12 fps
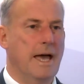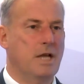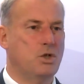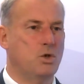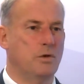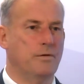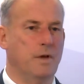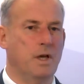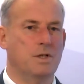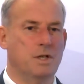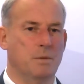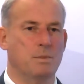at your
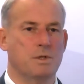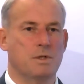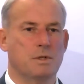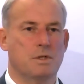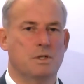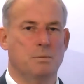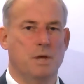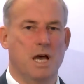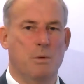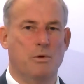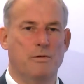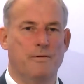fingertips, to be
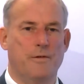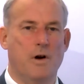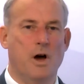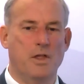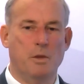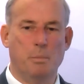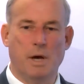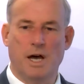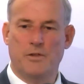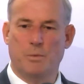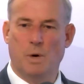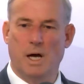able to find the
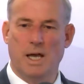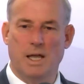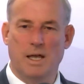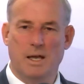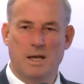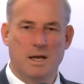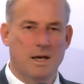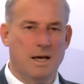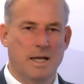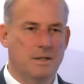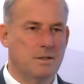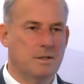pathway.
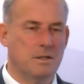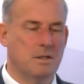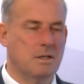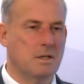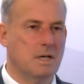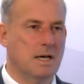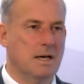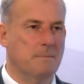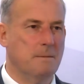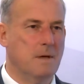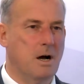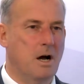And
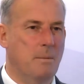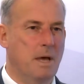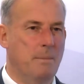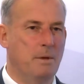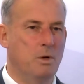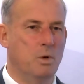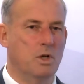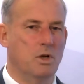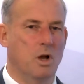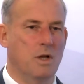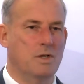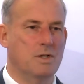I'm happy to
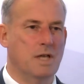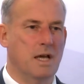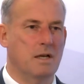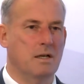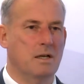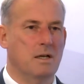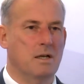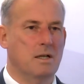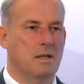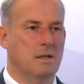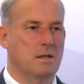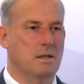acknowledge that
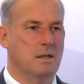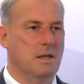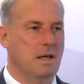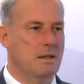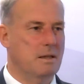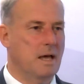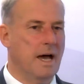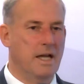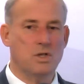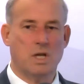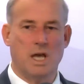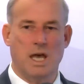
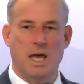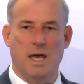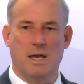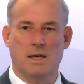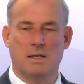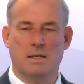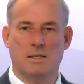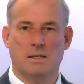aged care